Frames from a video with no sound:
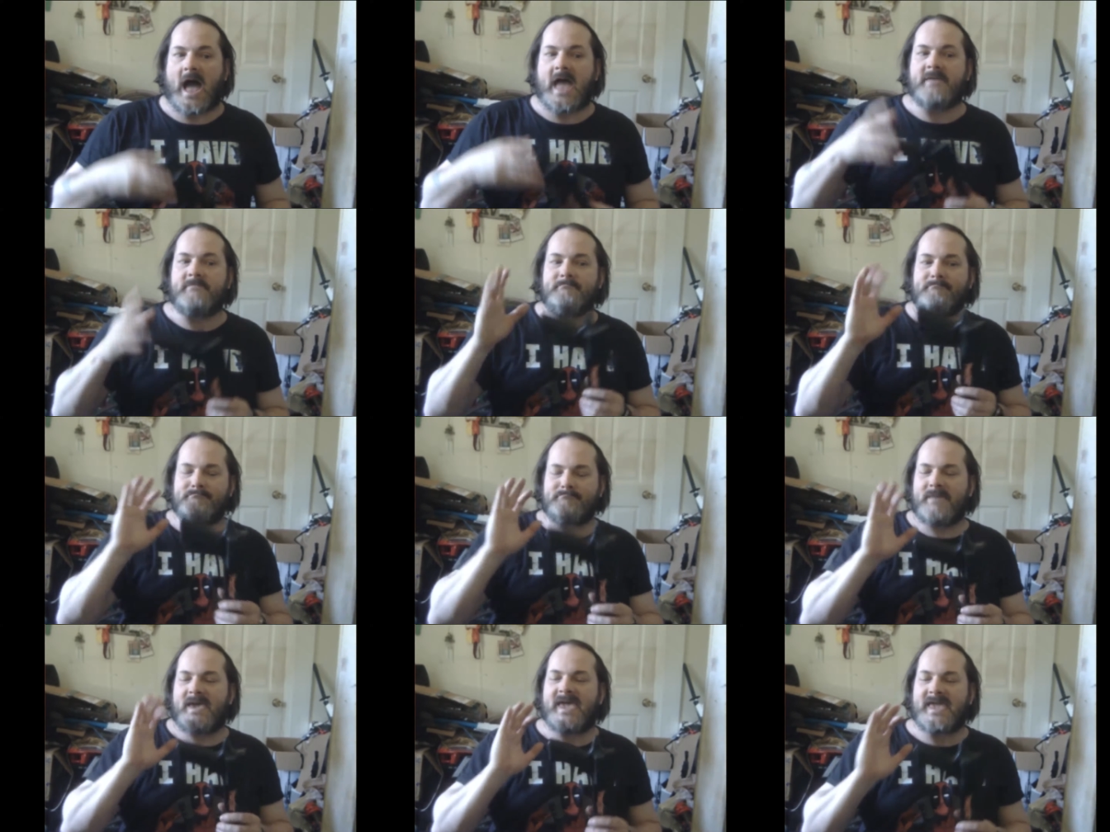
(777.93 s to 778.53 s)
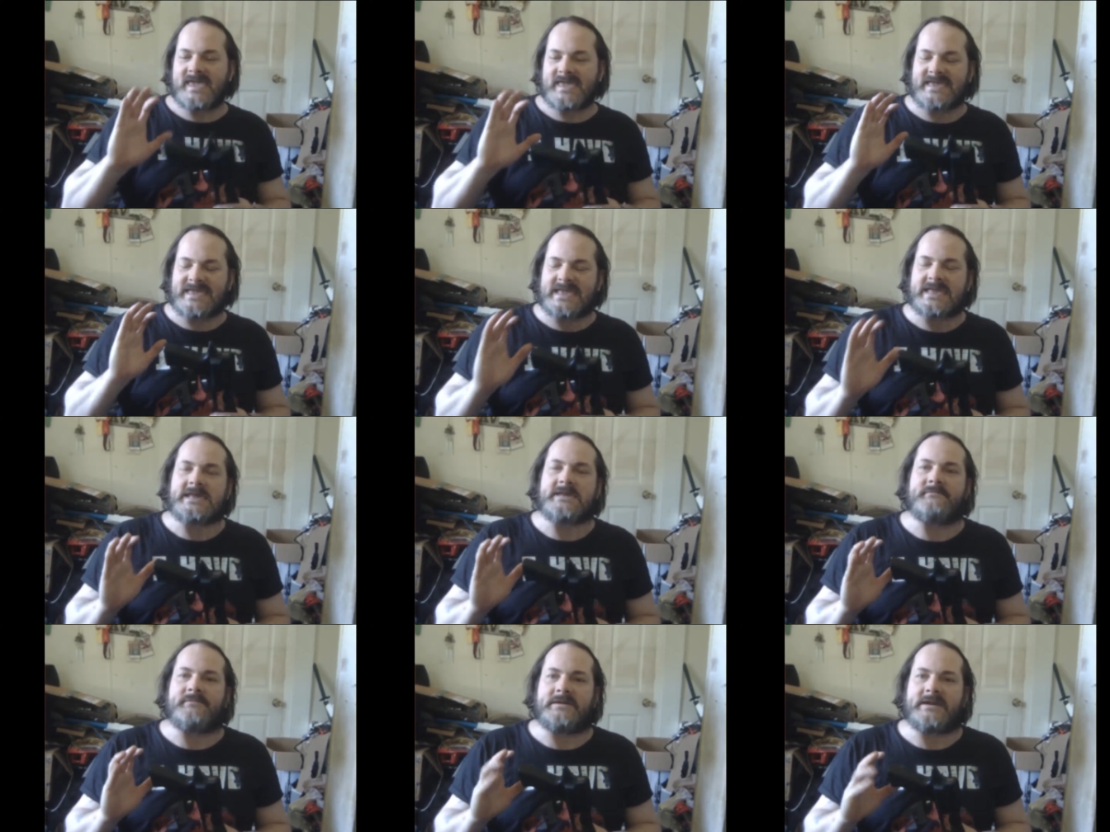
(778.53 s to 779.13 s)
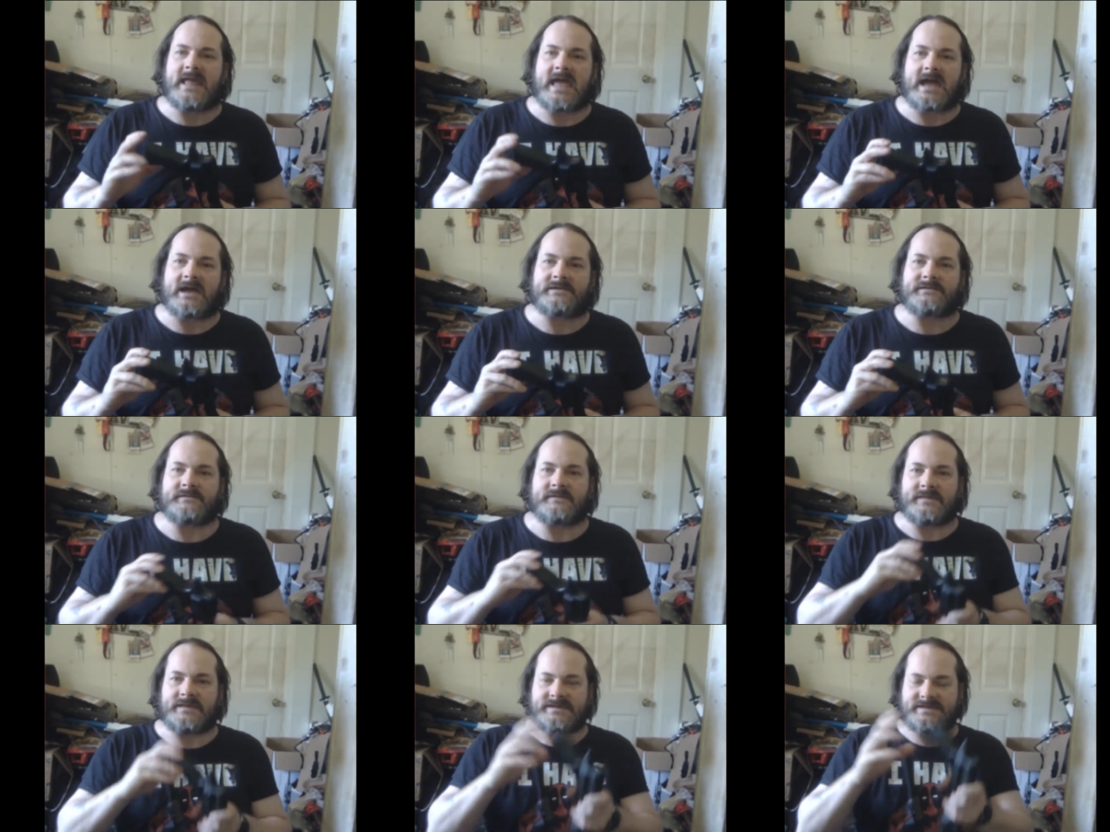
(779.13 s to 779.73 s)
I may even
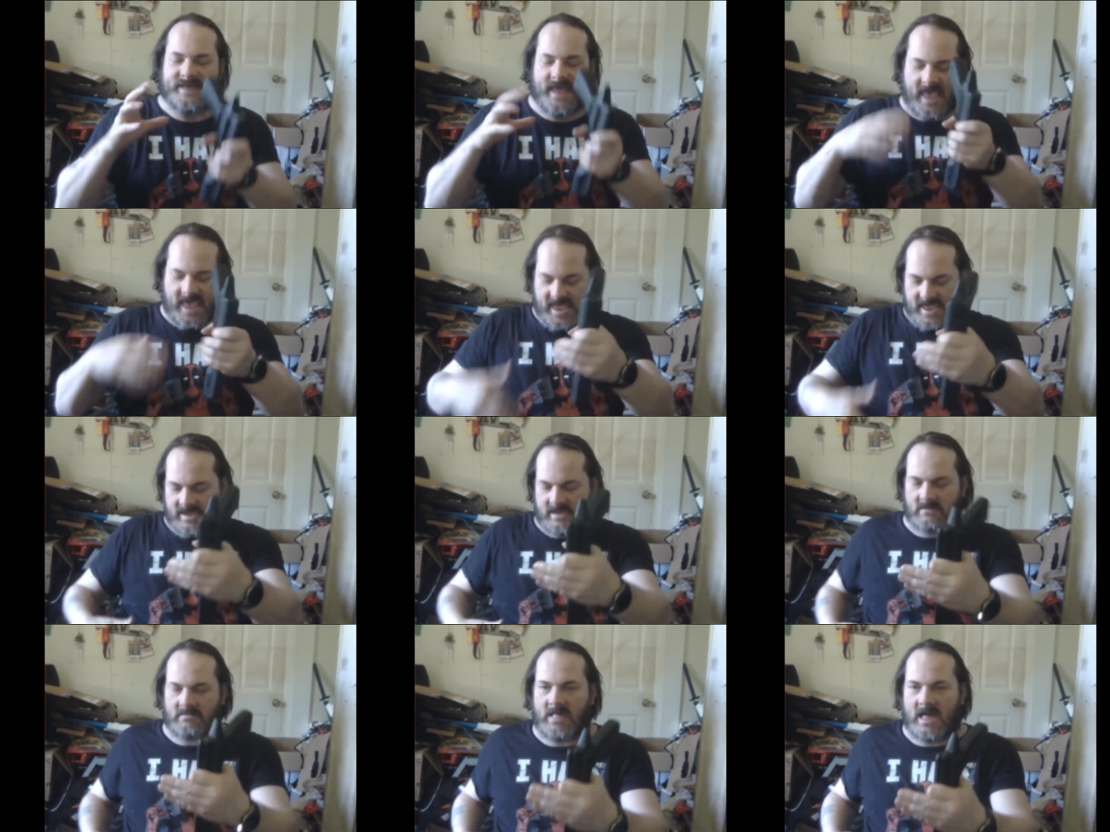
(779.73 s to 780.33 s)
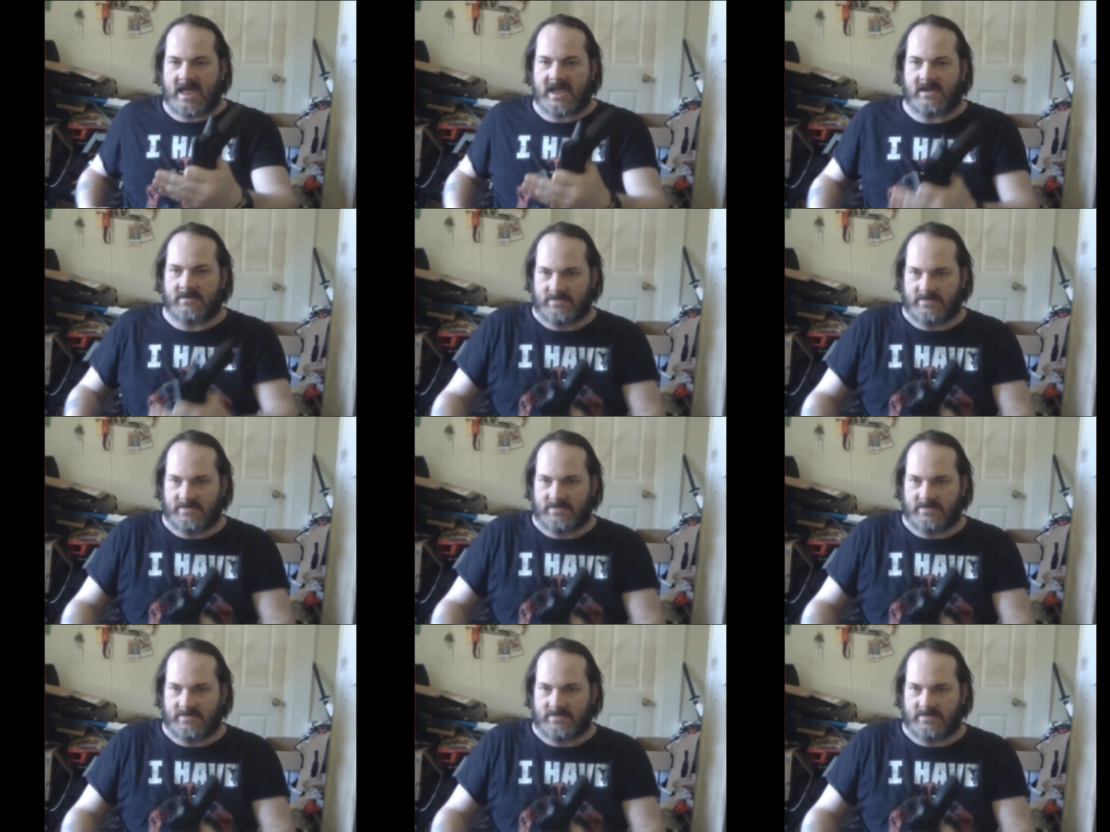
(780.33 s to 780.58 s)
actually take like